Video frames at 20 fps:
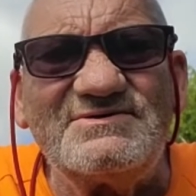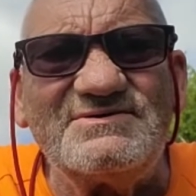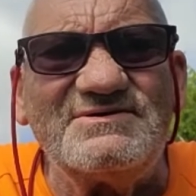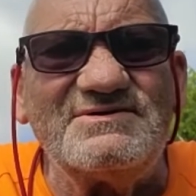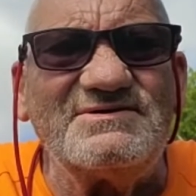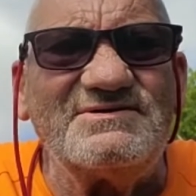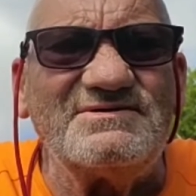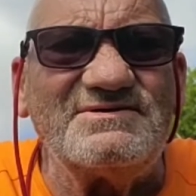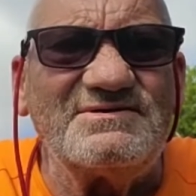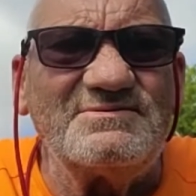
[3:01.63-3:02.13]

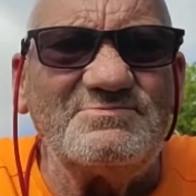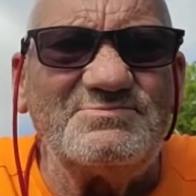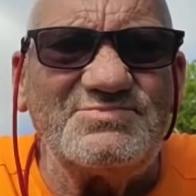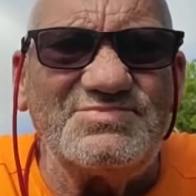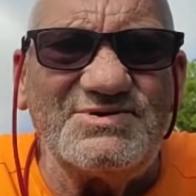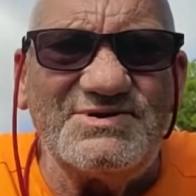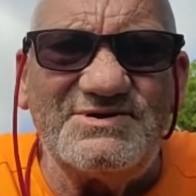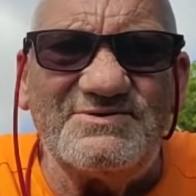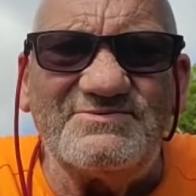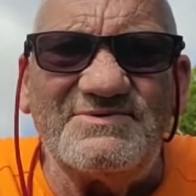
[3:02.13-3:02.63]
a
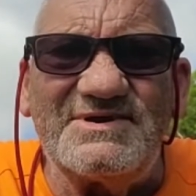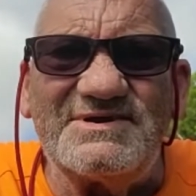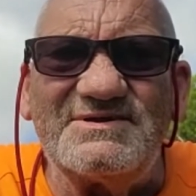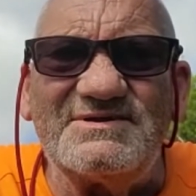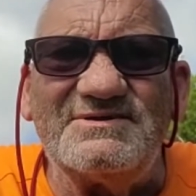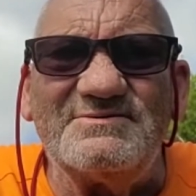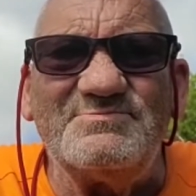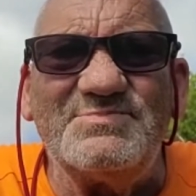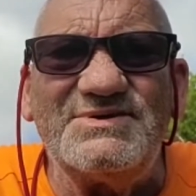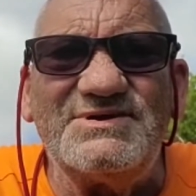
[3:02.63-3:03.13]
pretty
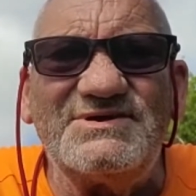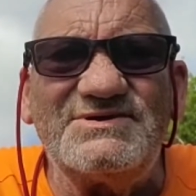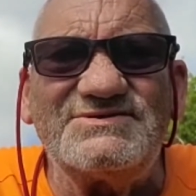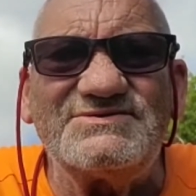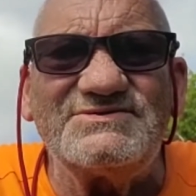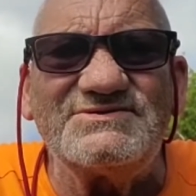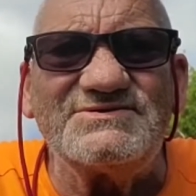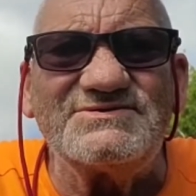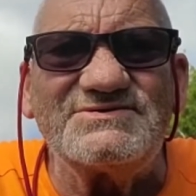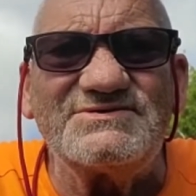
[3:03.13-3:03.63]
regular
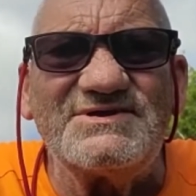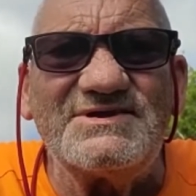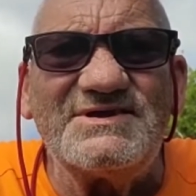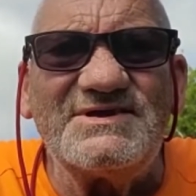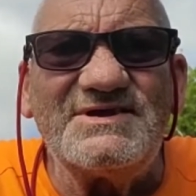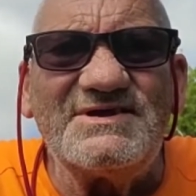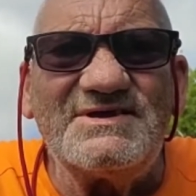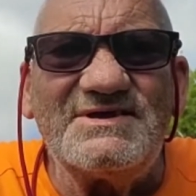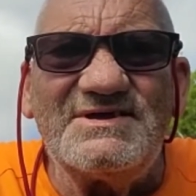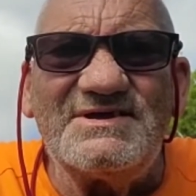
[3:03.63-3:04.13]
basis.
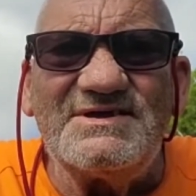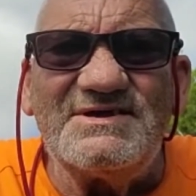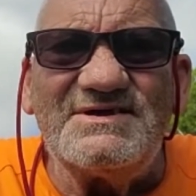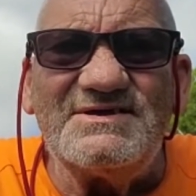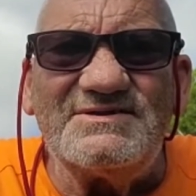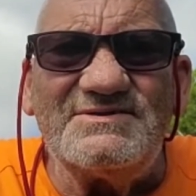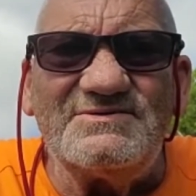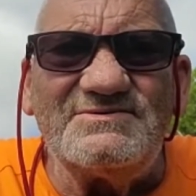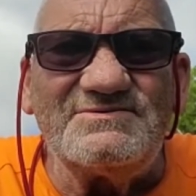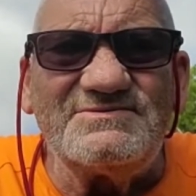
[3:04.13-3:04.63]

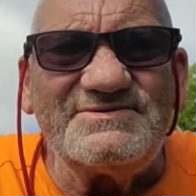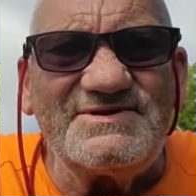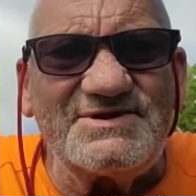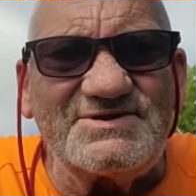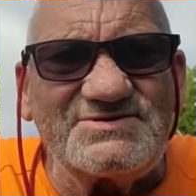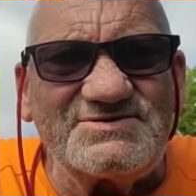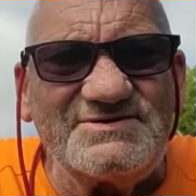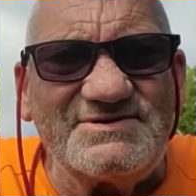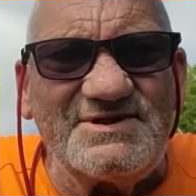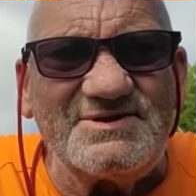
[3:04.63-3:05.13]
And the old
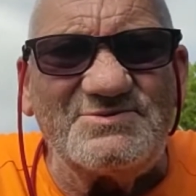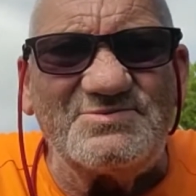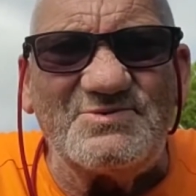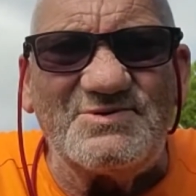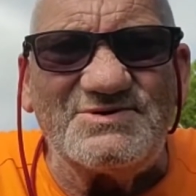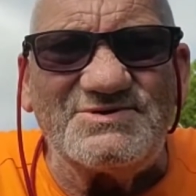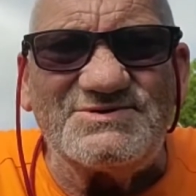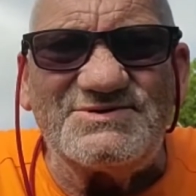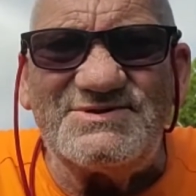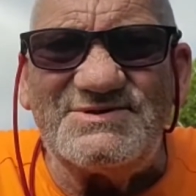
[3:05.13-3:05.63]
National Health
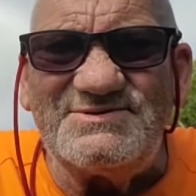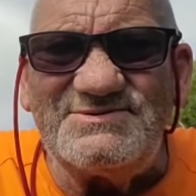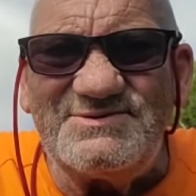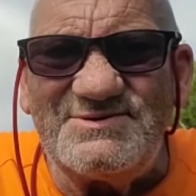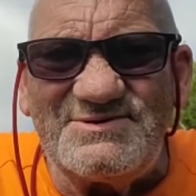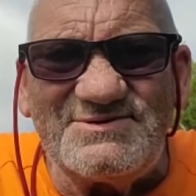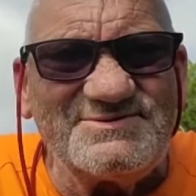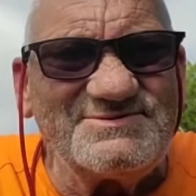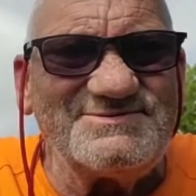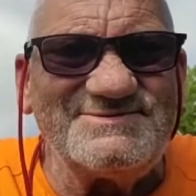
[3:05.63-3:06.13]
ones, they're
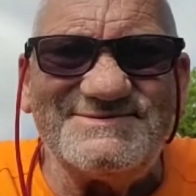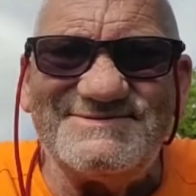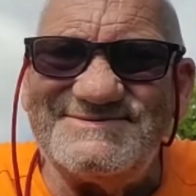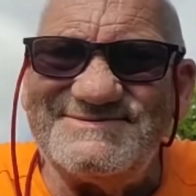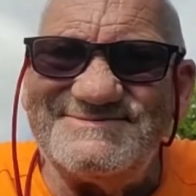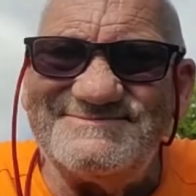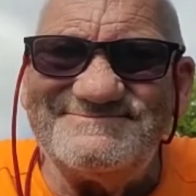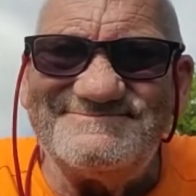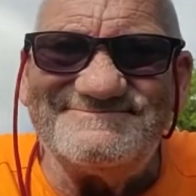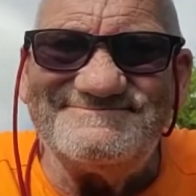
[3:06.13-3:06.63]
not,
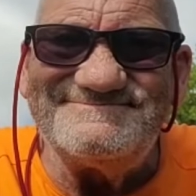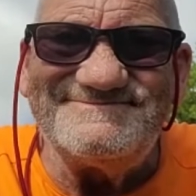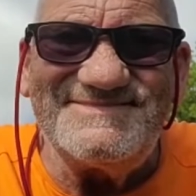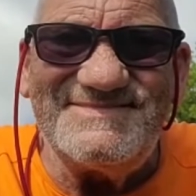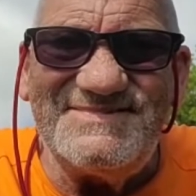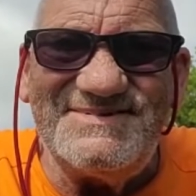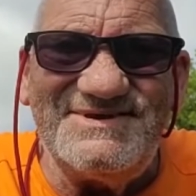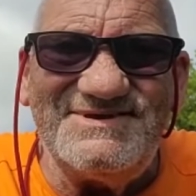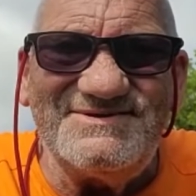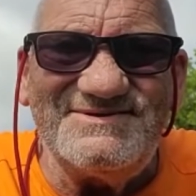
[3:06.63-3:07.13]

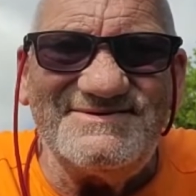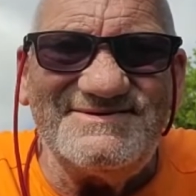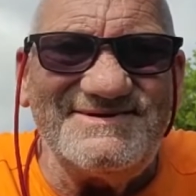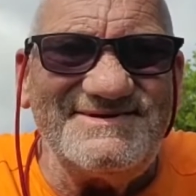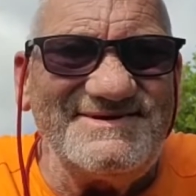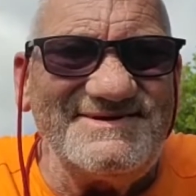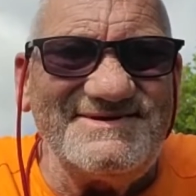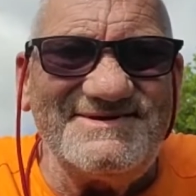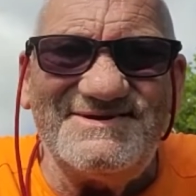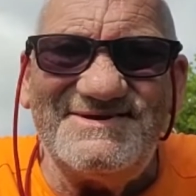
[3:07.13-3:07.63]

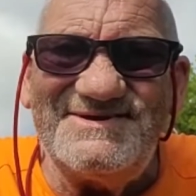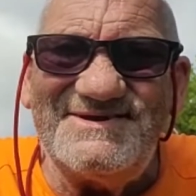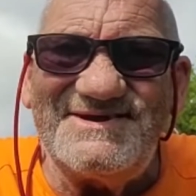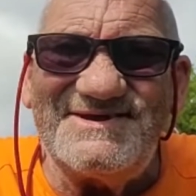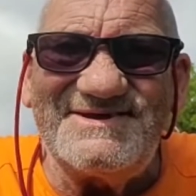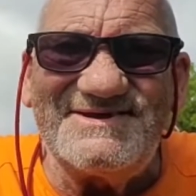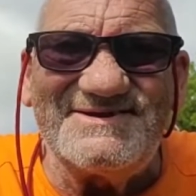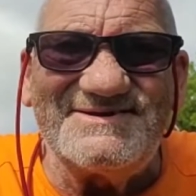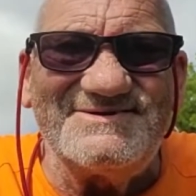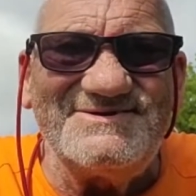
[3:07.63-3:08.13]
you
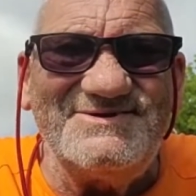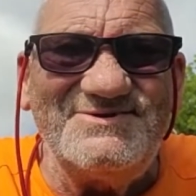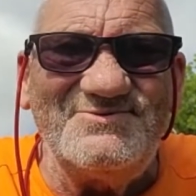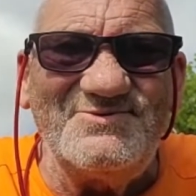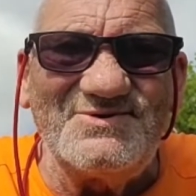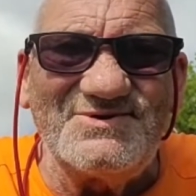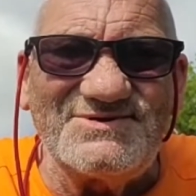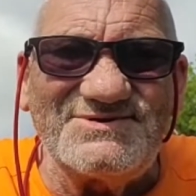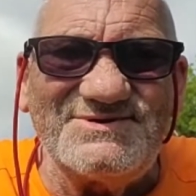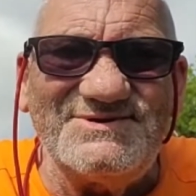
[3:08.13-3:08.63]

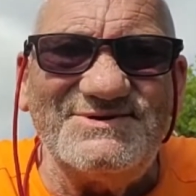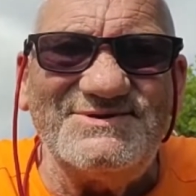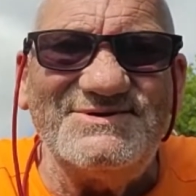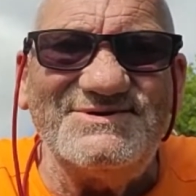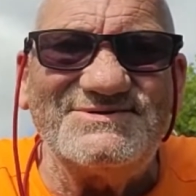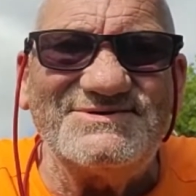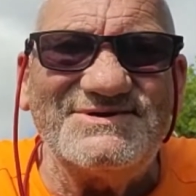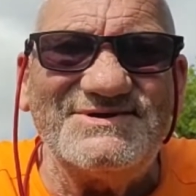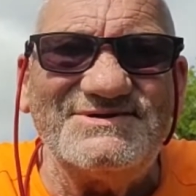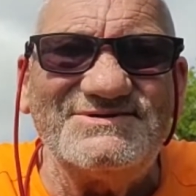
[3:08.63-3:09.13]
want to see
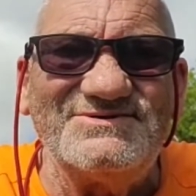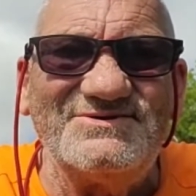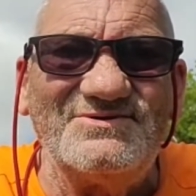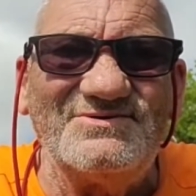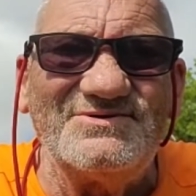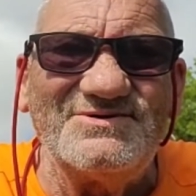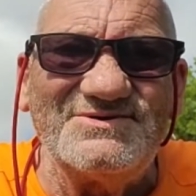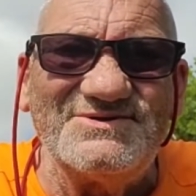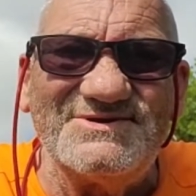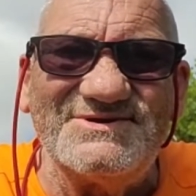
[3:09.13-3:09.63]
these kids
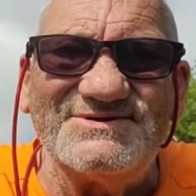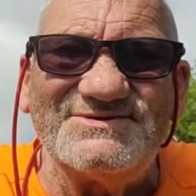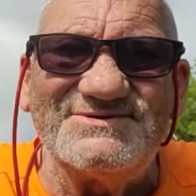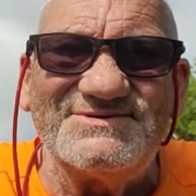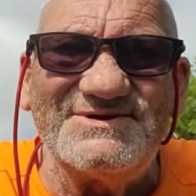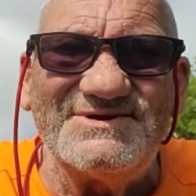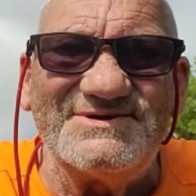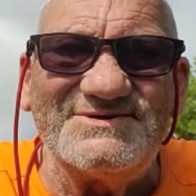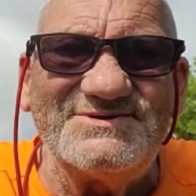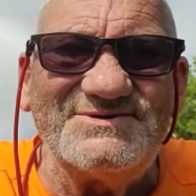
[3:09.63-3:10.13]
go on these
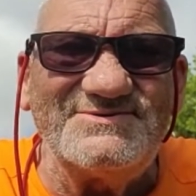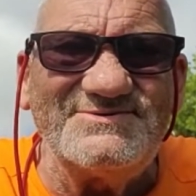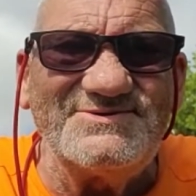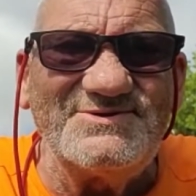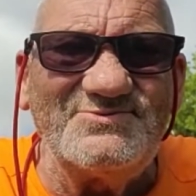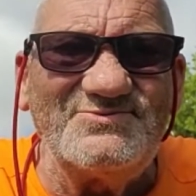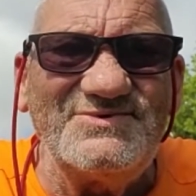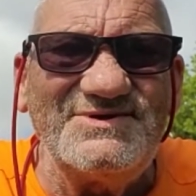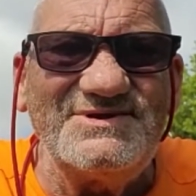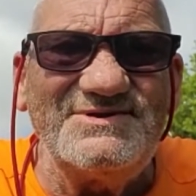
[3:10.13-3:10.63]
chairs. You know,
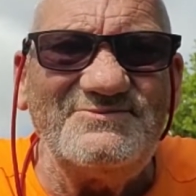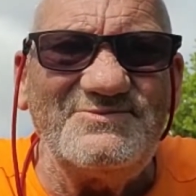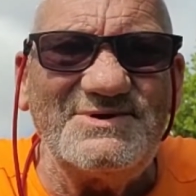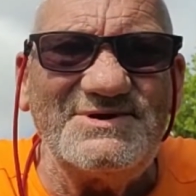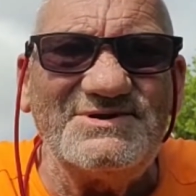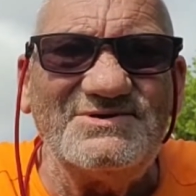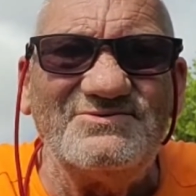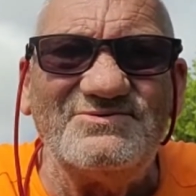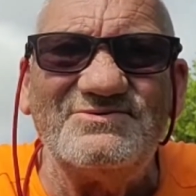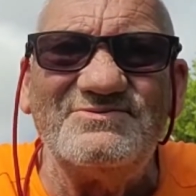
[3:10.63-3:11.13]
they're really
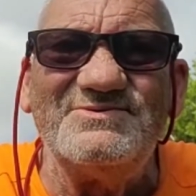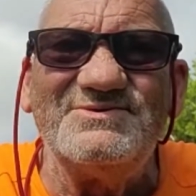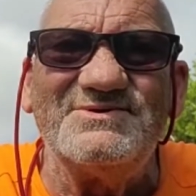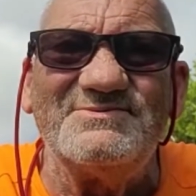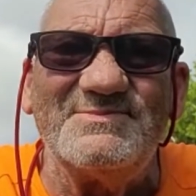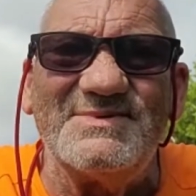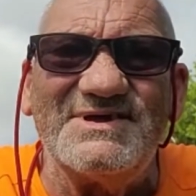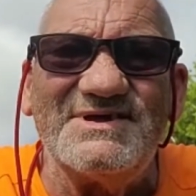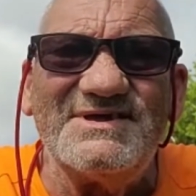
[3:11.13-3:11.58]
very good with them.